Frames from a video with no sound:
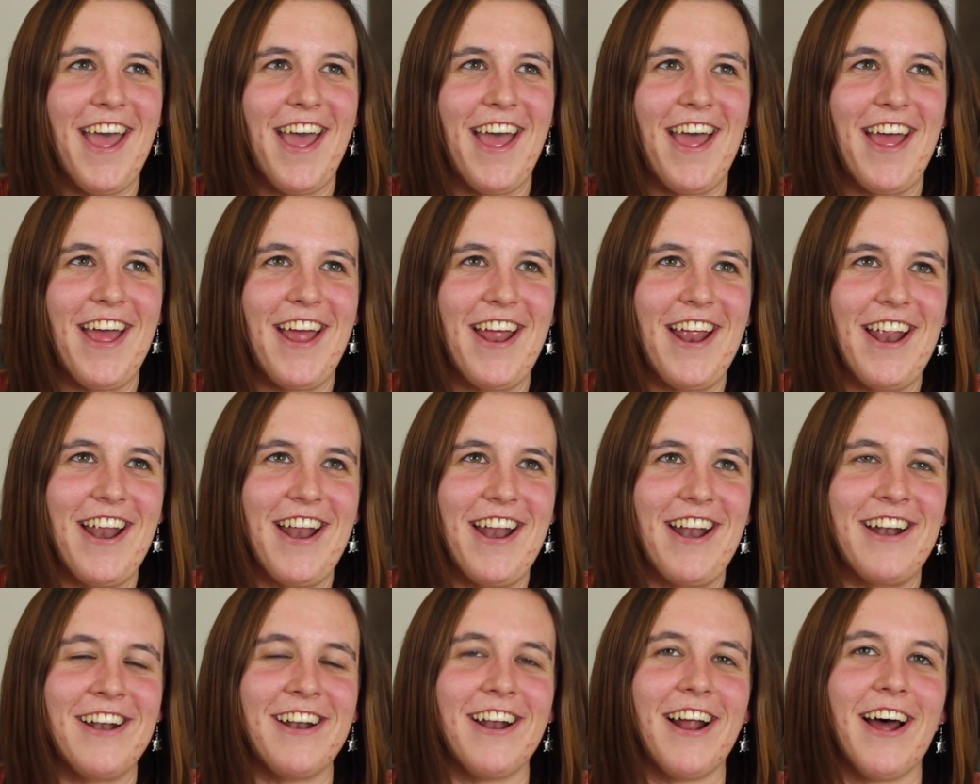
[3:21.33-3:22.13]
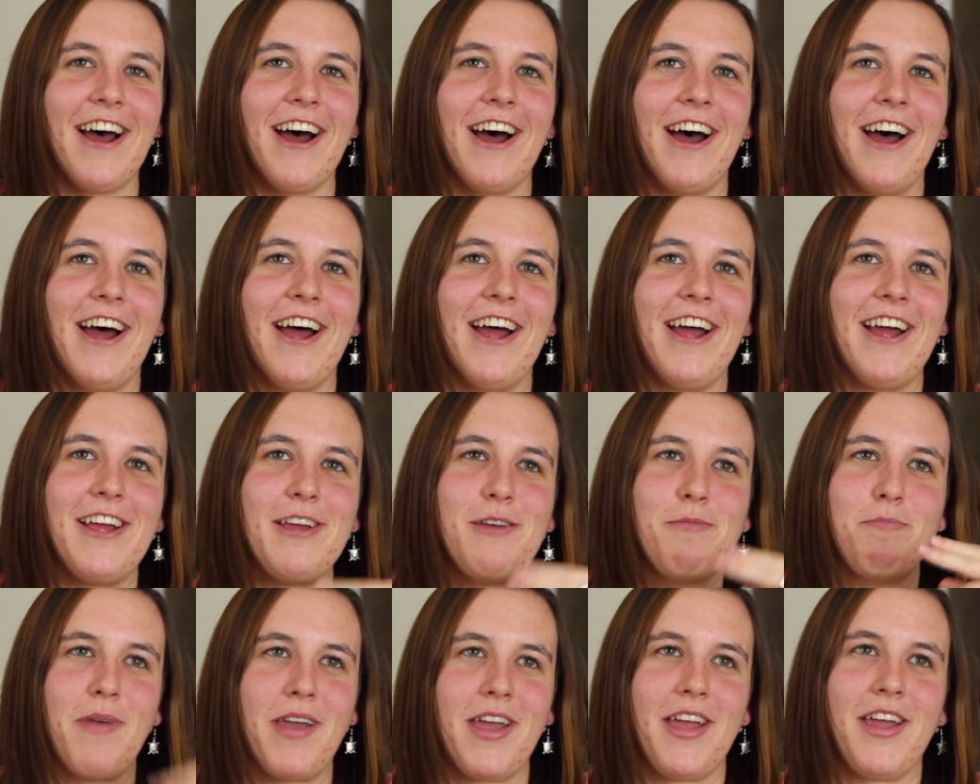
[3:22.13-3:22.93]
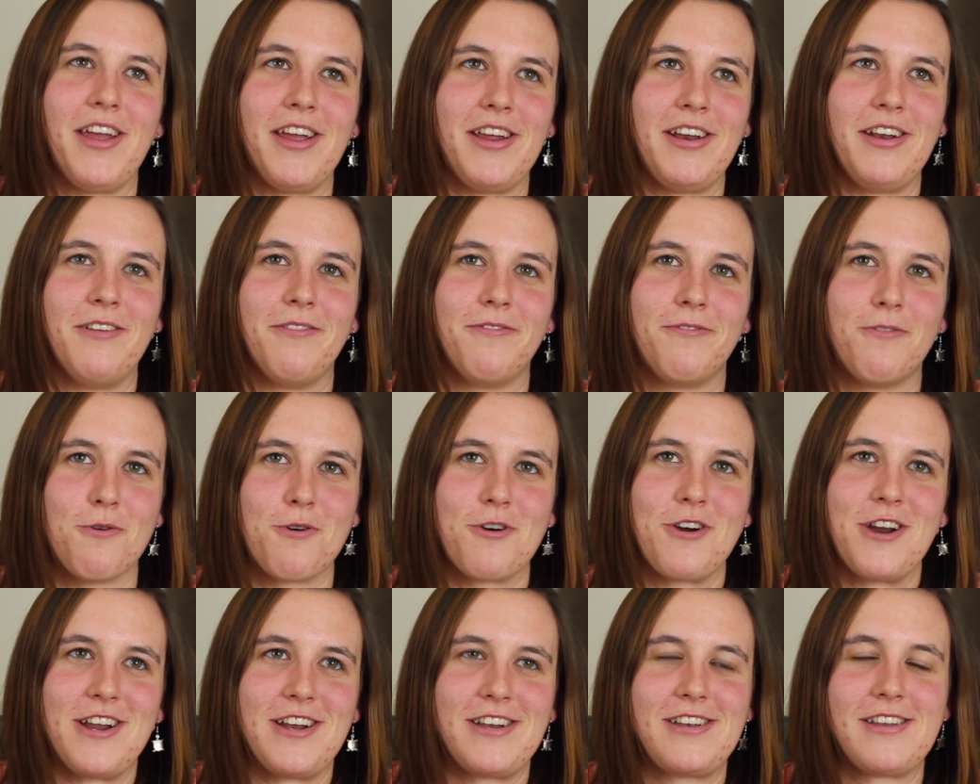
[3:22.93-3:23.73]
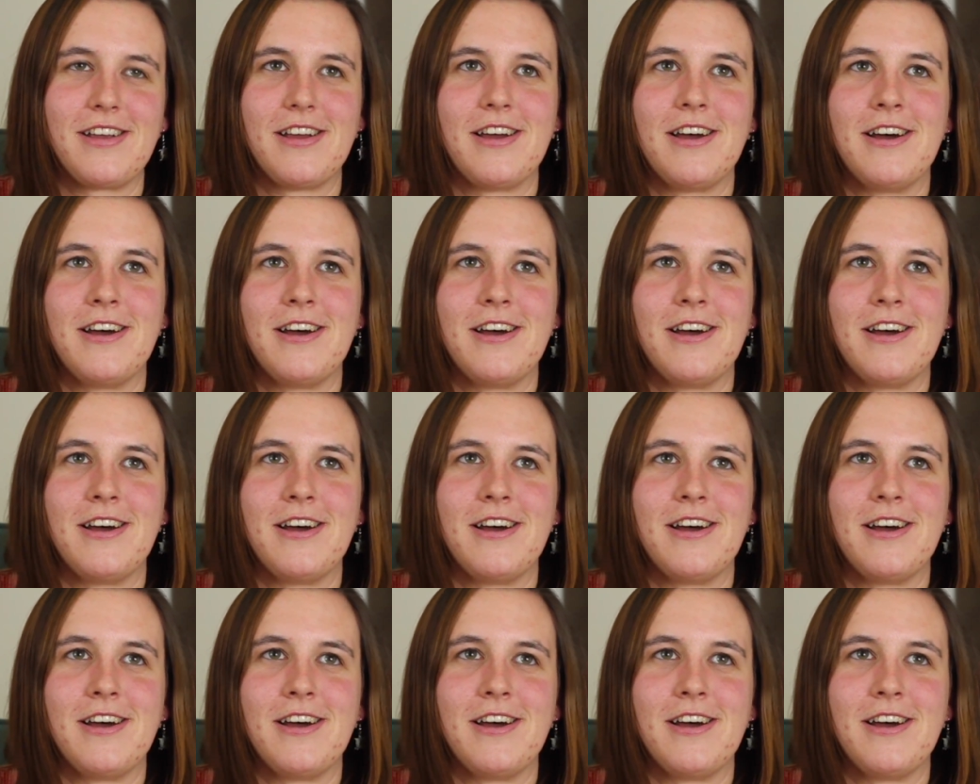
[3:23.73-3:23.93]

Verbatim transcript: and I paid for it.